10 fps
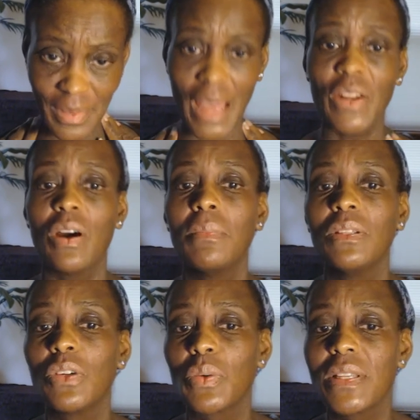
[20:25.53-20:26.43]
I know I'm a
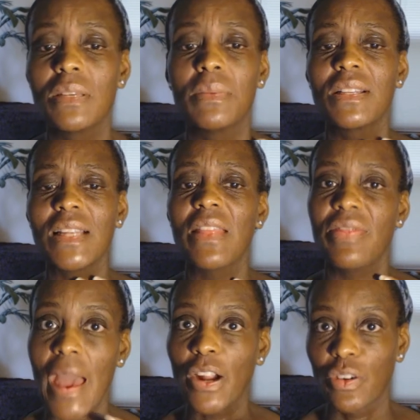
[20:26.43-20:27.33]
little greasy, but it's not
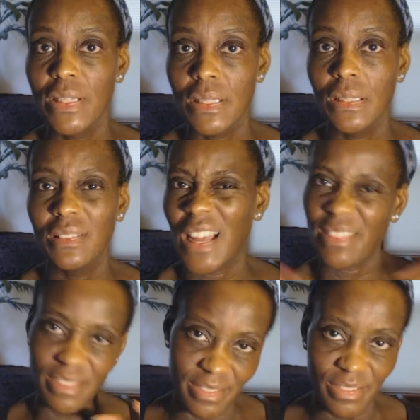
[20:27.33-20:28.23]
that greasy. Not
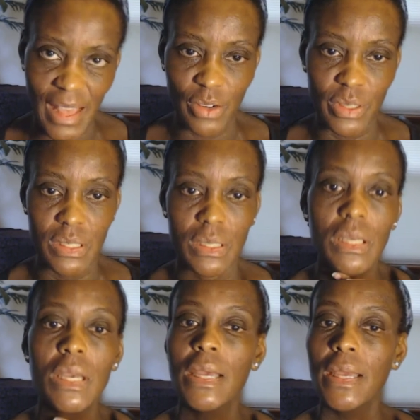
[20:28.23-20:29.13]
that greasy.
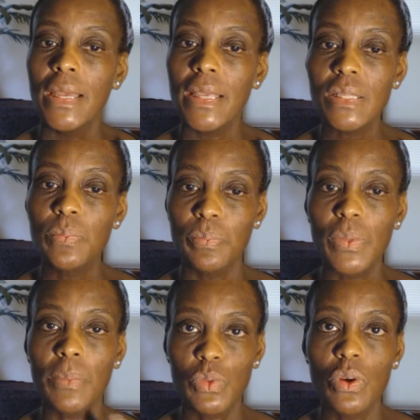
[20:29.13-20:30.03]
It gets
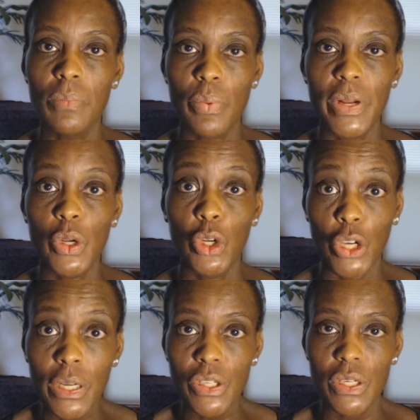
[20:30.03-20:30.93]
absorbed pretty
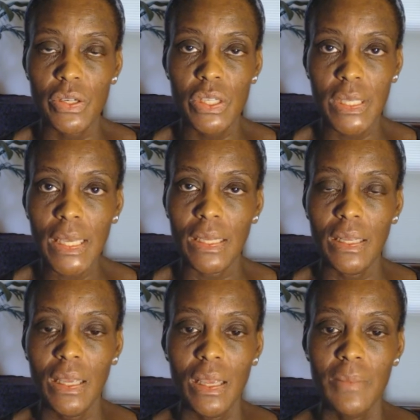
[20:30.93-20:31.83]
good into your skin.
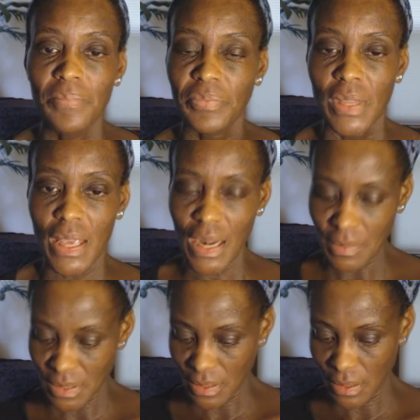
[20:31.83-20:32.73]
And I'm
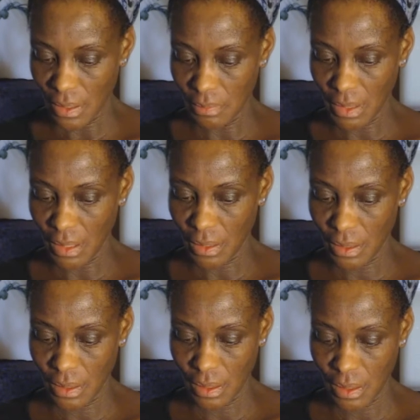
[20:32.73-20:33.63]
sitting here, I'm like,
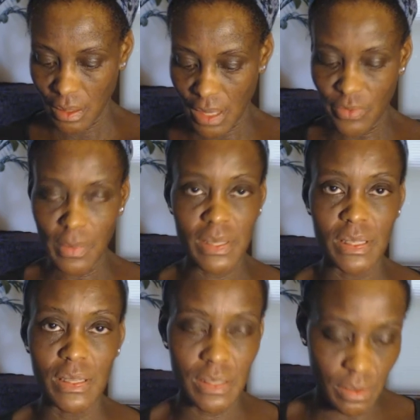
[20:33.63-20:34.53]
even though my
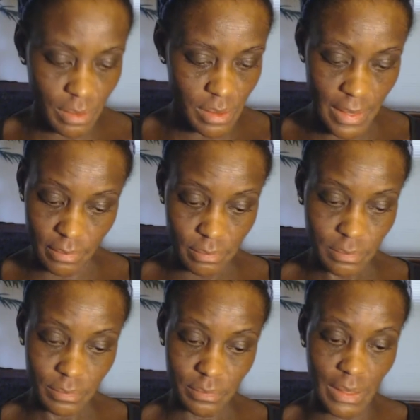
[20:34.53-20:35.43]
skin still looks like
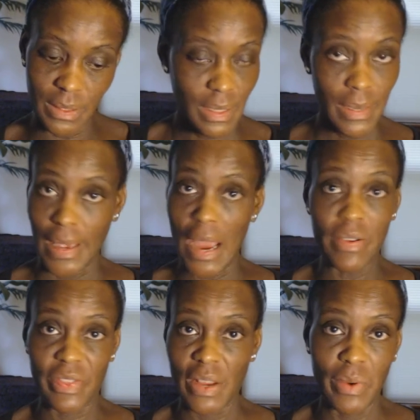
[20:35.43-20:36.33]

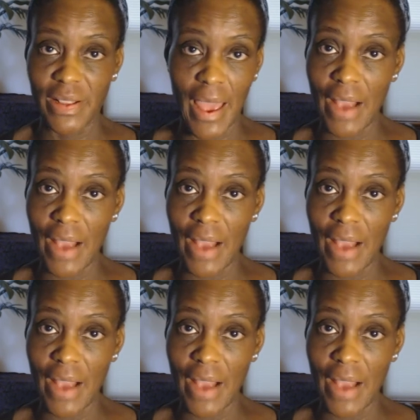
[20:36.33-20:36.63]
everything wreaked